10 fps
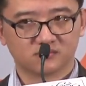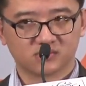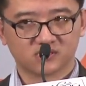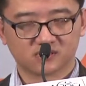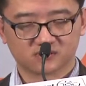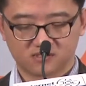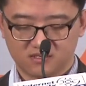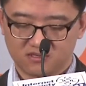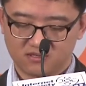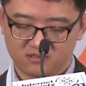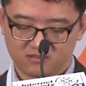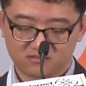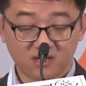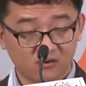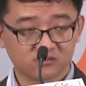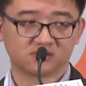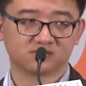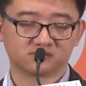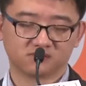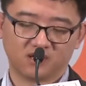
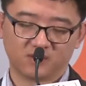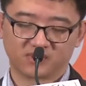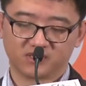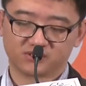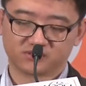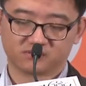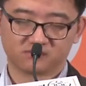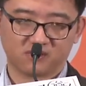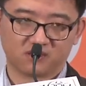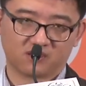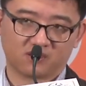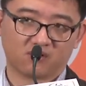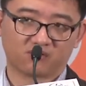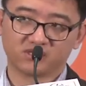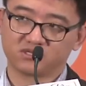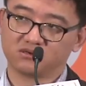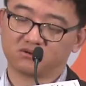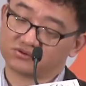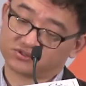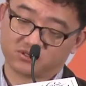60,000 applications already
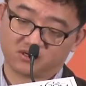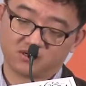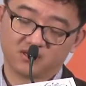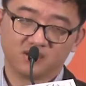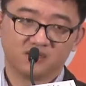launched there